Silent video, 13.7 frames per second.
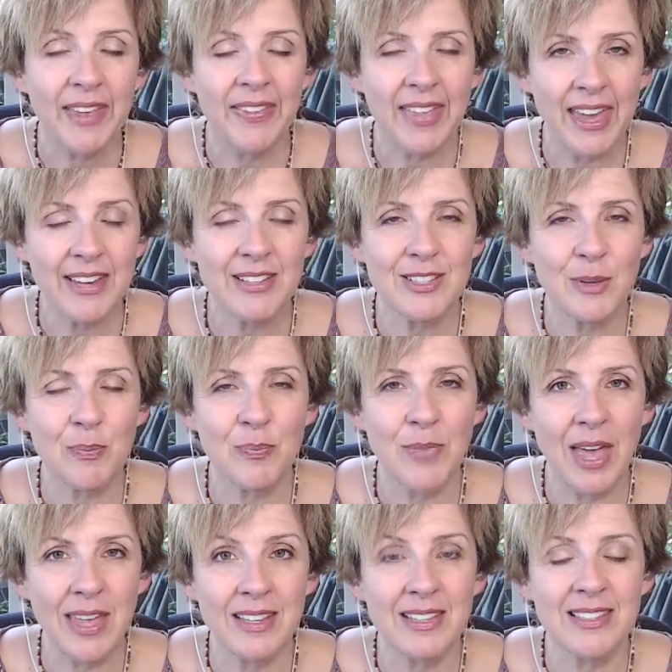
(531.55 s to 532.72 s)
That is
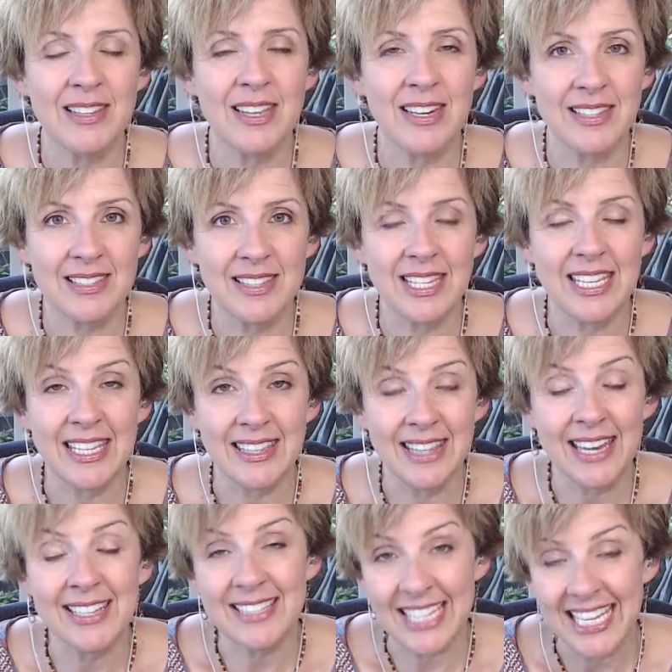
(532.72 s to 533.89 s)

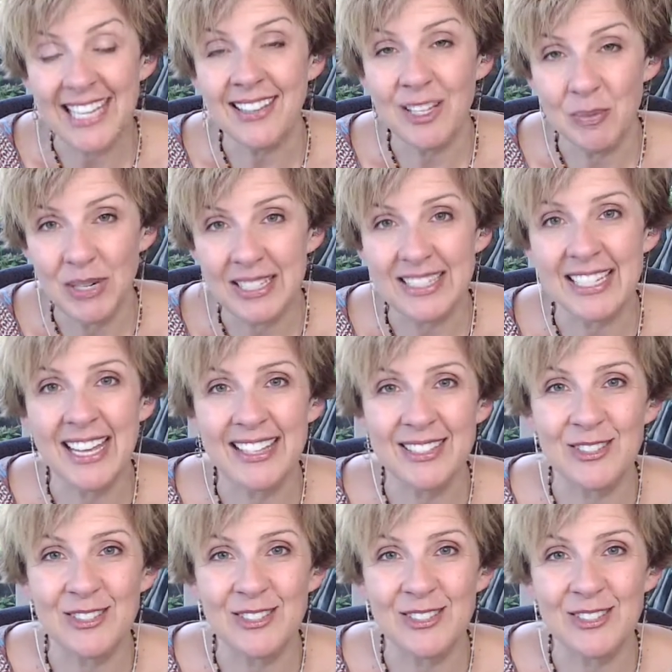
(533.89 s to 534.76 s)
the healing, but it's not